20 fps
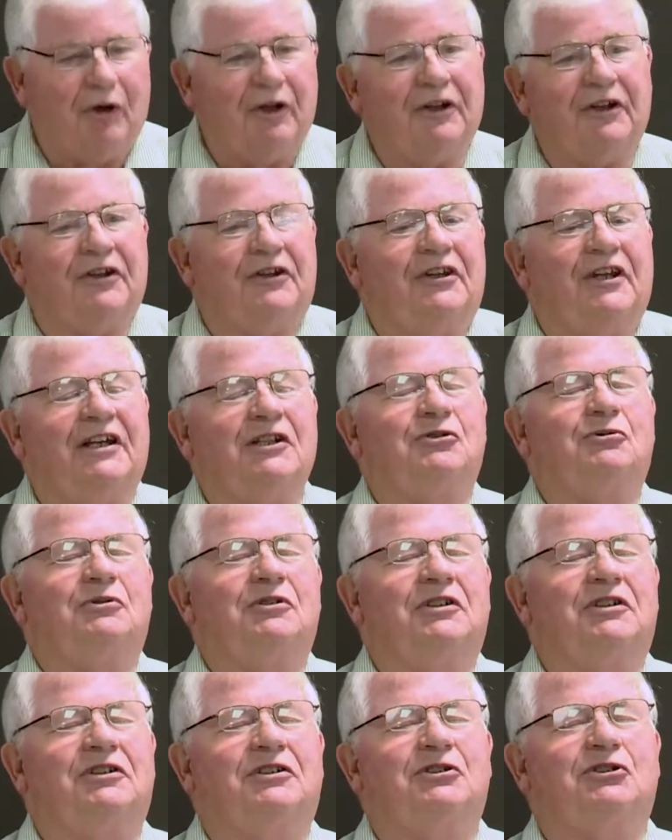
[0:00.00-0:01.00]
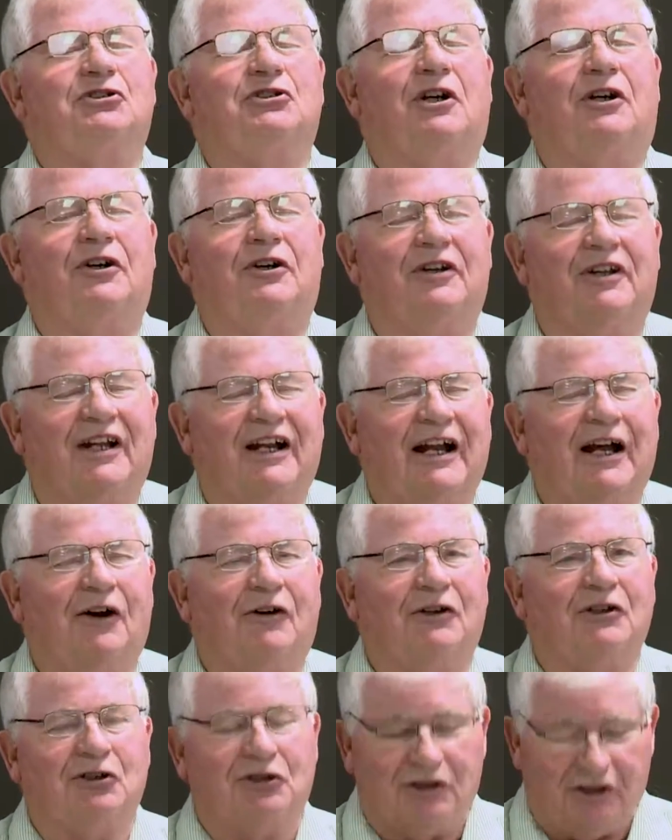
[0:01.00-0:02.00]
of the things when you discern that I
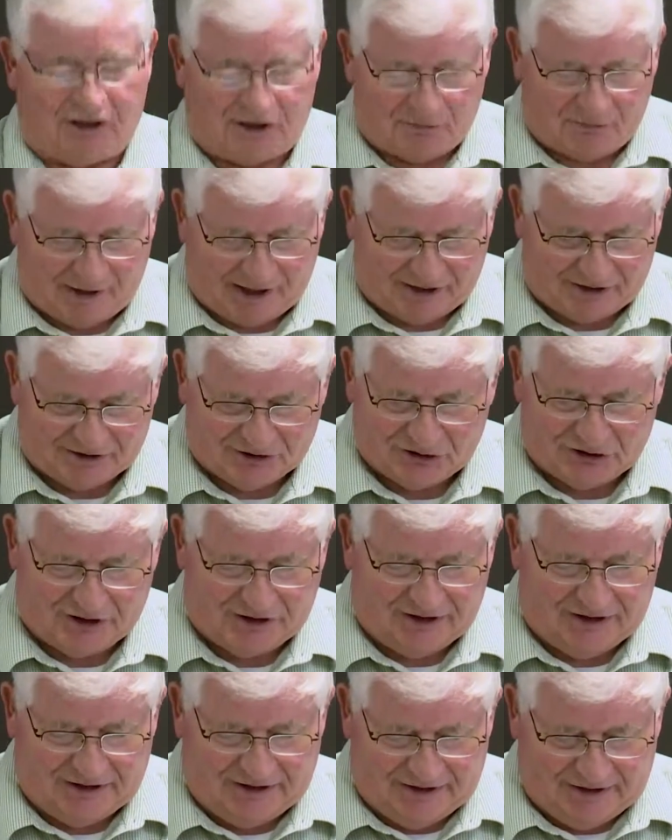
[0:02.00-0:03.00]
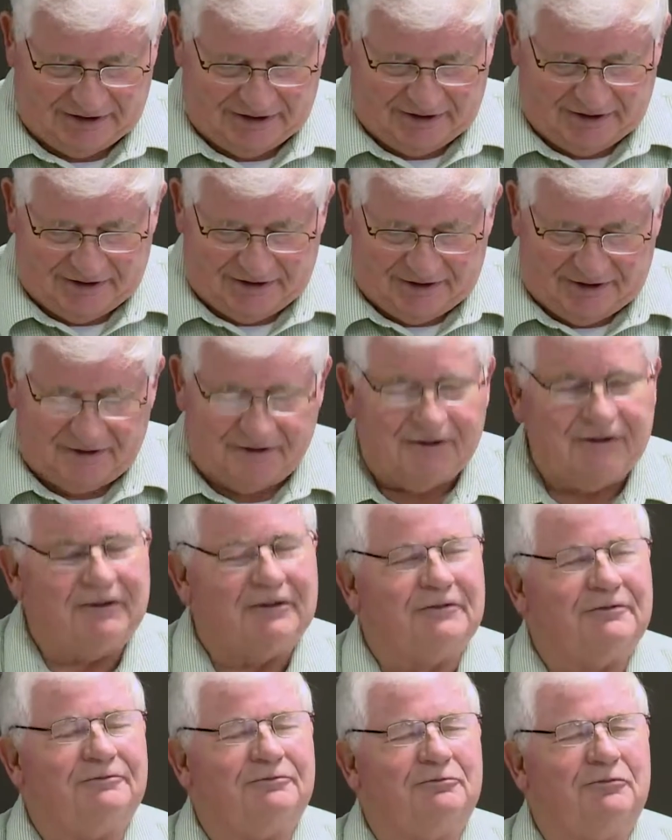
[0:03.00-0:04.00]
always think about is
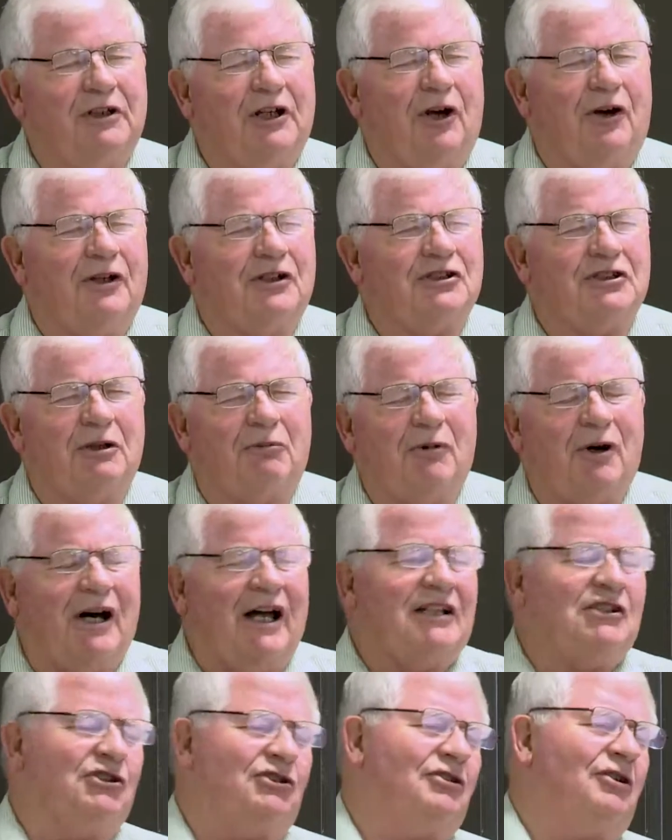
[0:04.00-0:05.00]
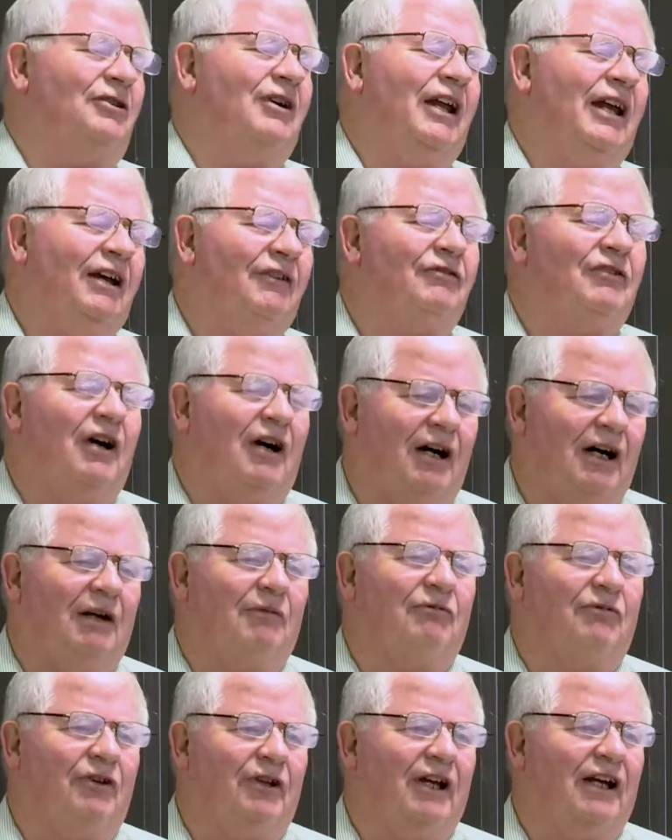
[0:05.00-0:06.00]
we always say, well, I just don't have
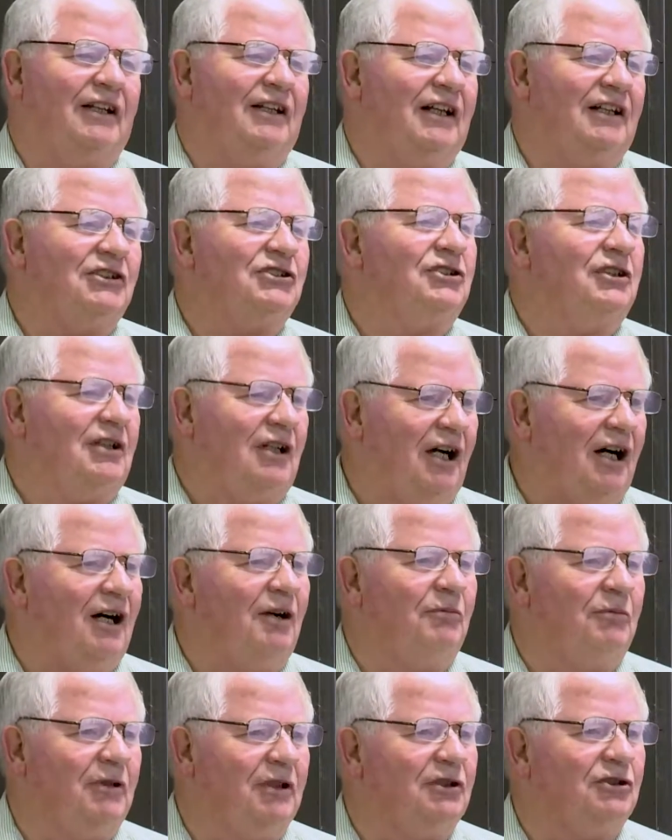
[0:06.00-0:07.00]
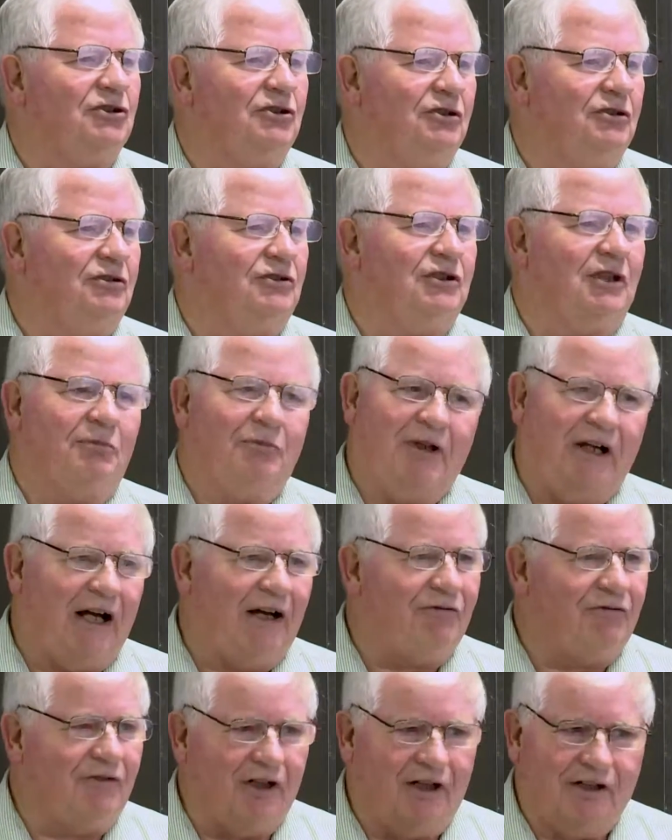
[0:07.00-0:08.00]
time for that. That's the common excuse. I mean,
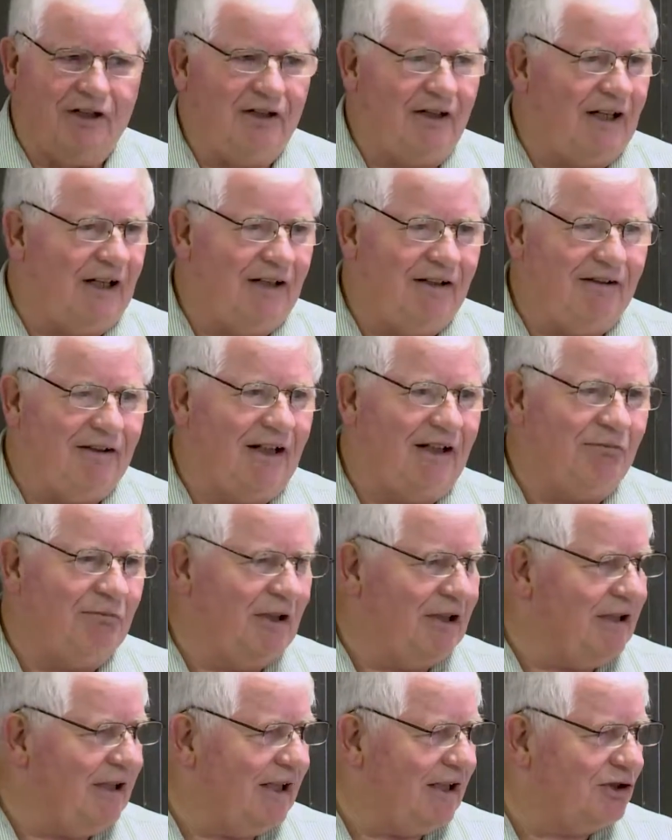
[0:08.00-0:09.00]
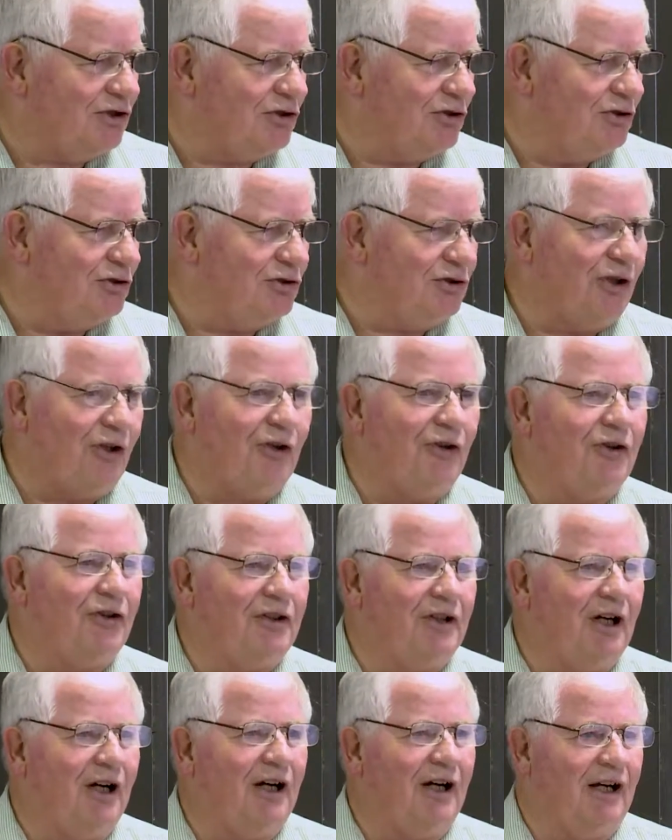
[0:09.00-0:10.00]
I've done it. I make that excuse all the
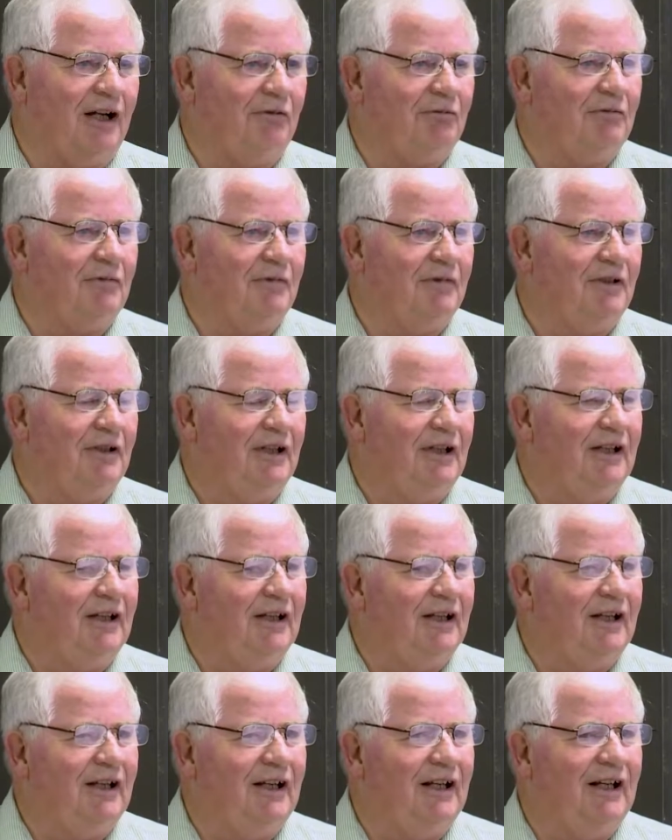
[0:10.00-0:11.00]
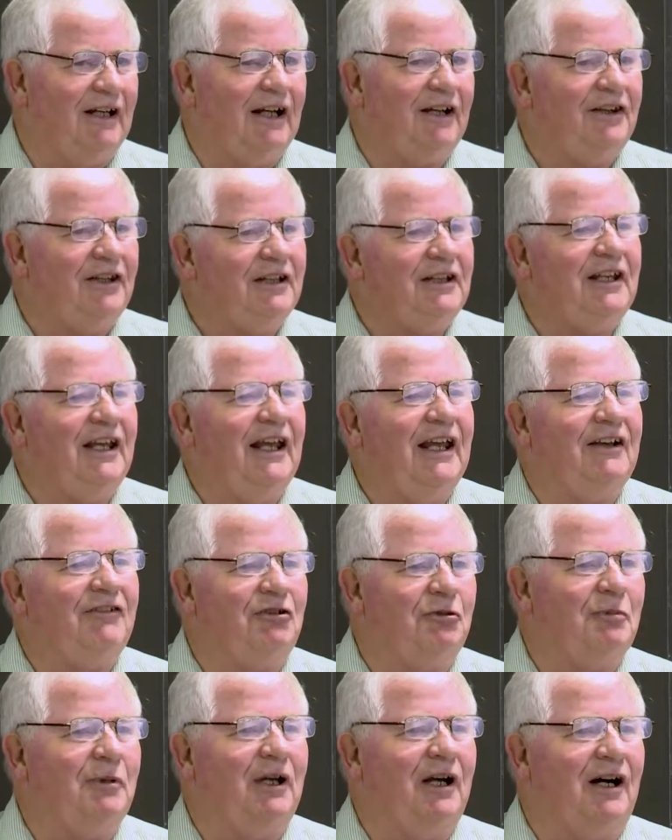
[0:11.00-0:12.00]
time. And I think you have
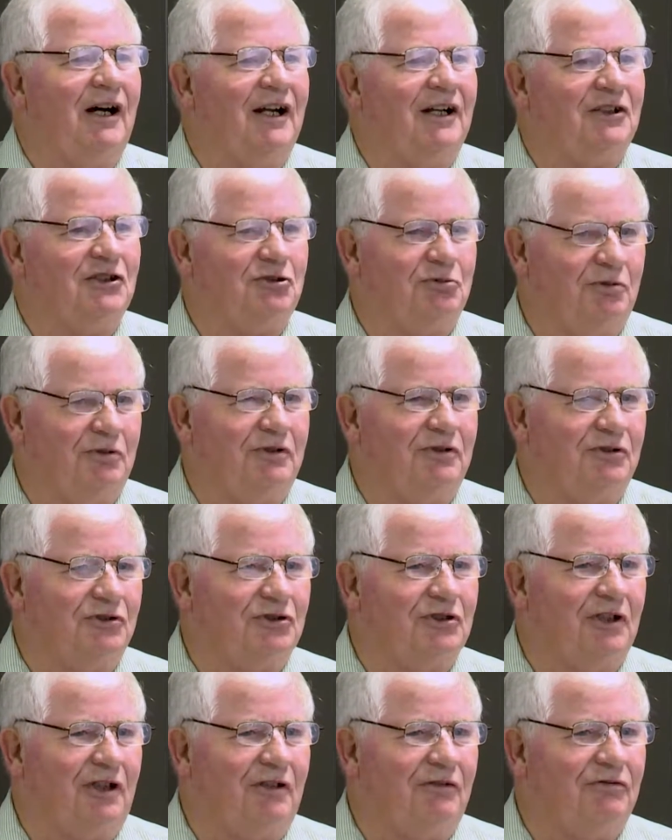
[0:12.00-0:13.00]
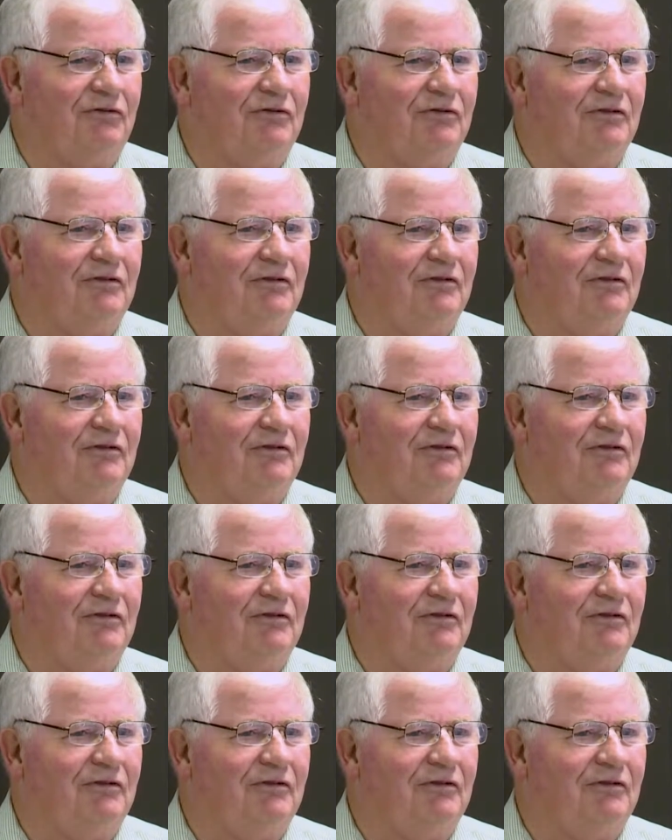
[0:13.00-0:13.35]
to be honest with yourself.